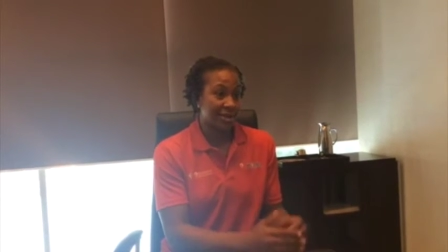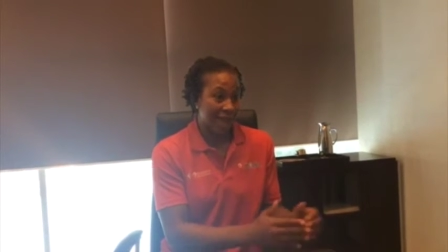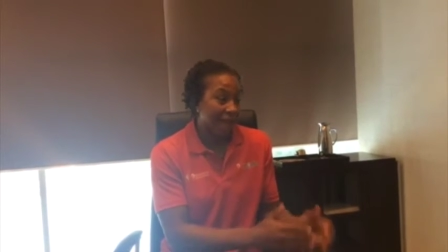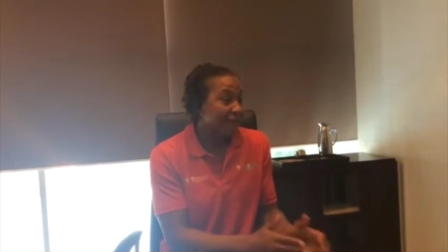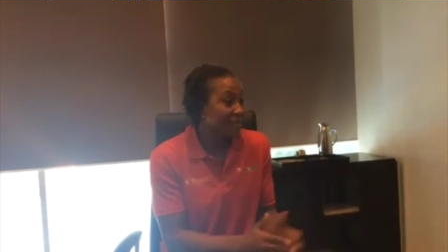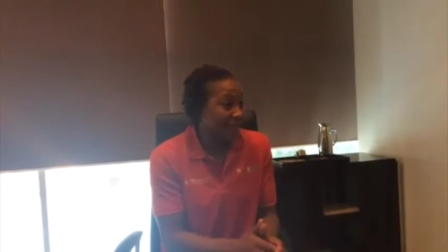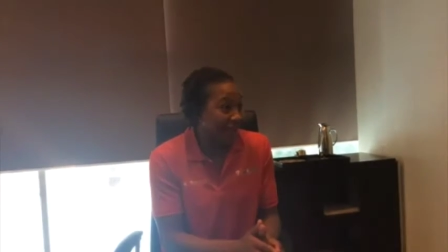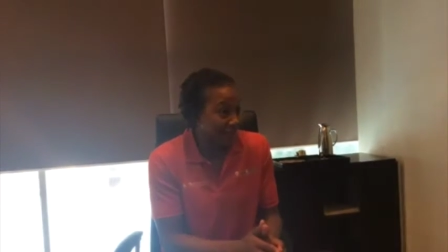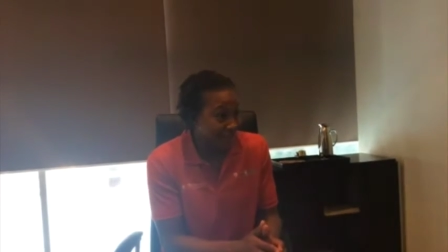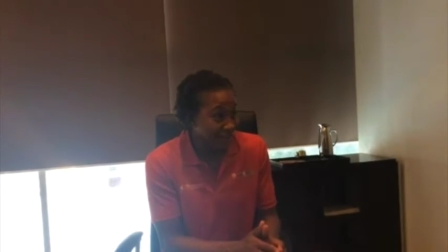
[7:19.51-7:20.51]
having
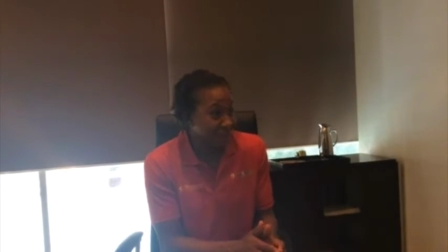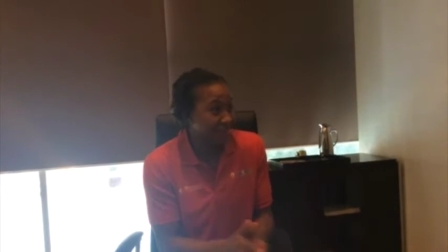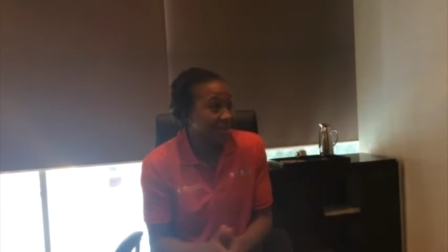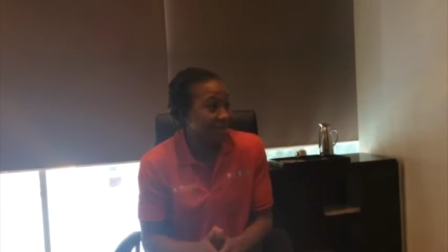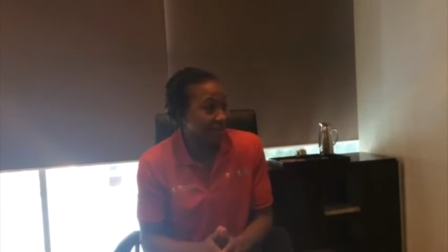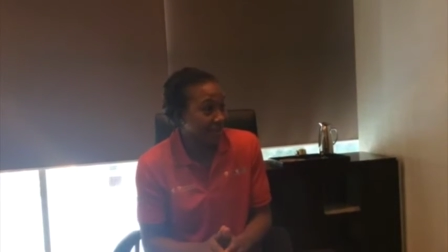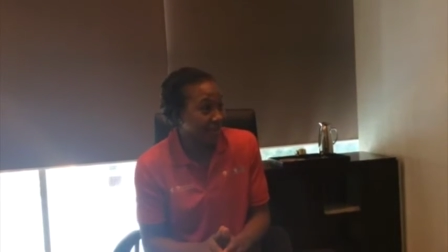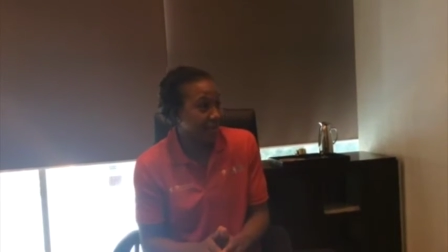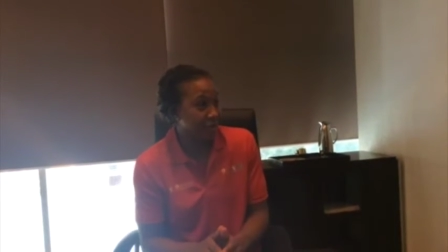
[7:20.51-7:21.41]
that in the beginning,